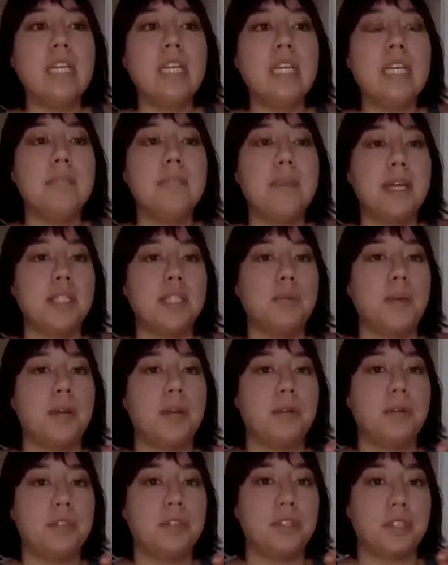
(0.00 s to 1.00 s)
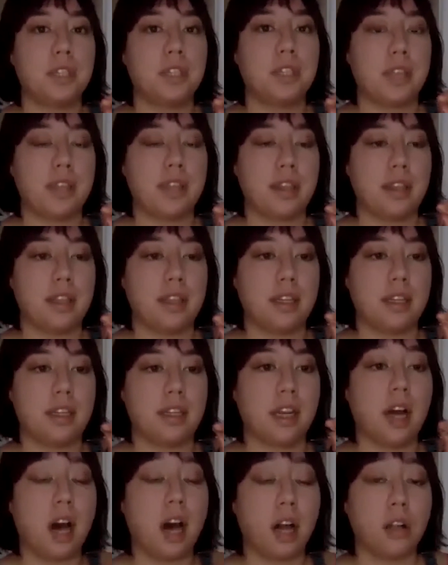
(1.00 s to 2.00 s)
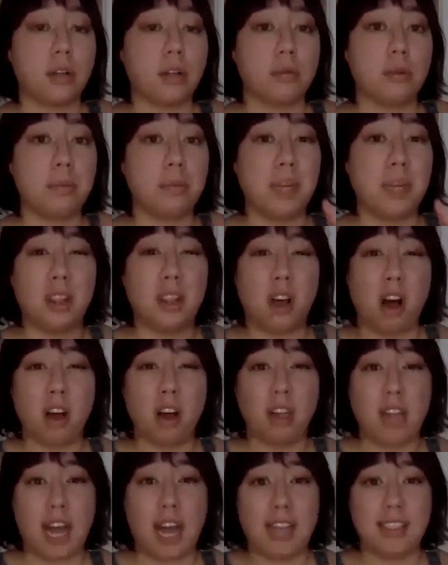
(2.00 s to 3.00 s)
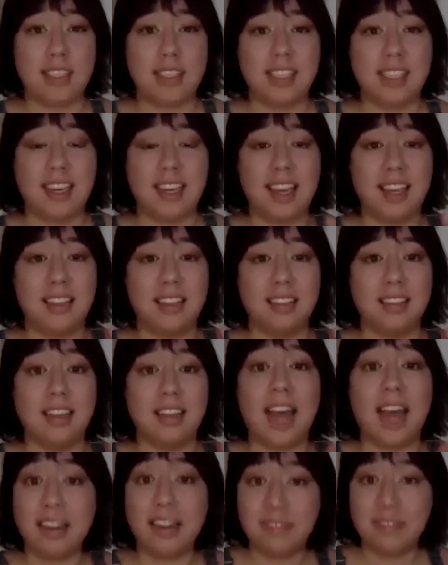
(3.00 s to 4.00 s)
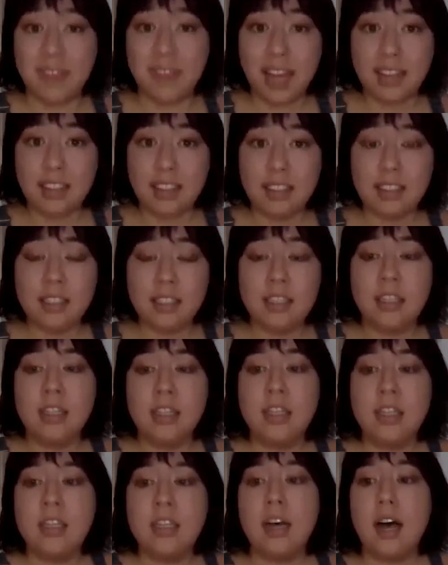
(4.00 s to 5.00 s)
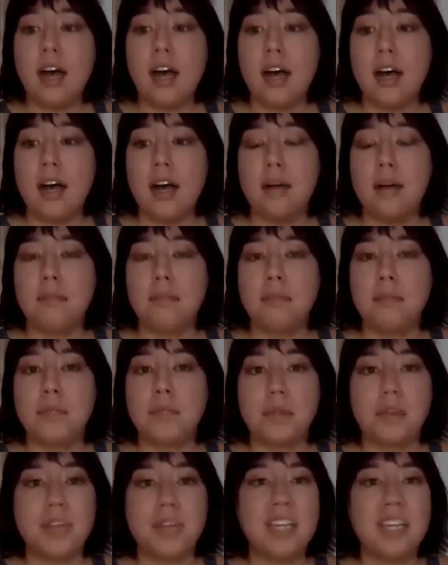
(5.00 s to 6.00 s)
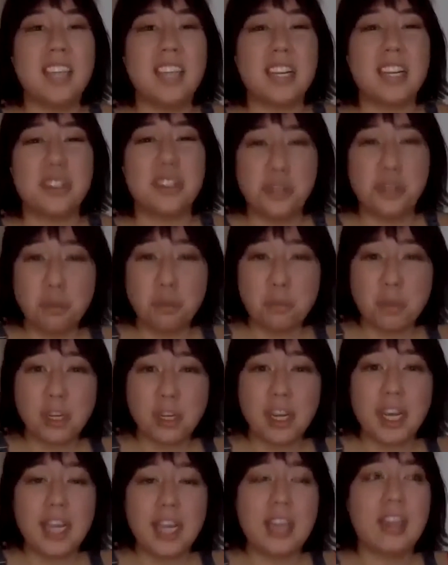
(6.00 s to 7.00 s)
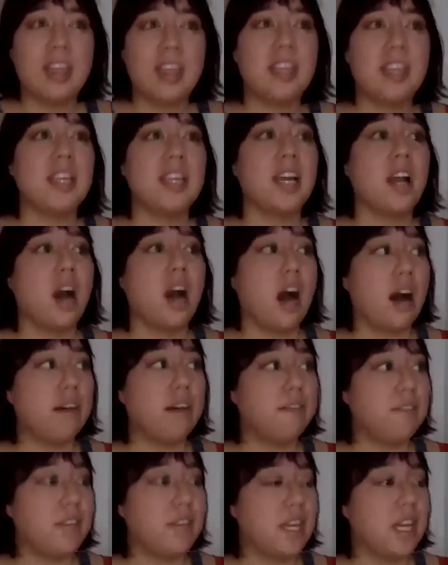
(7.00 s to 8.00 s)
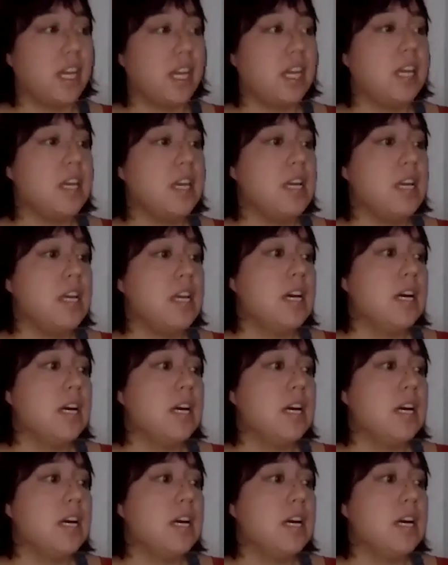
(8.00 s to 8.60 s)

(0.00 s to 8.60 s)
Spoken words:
is the best way to ensure that the color will be long lasting and light fast. So things like turmeric, things like coffee,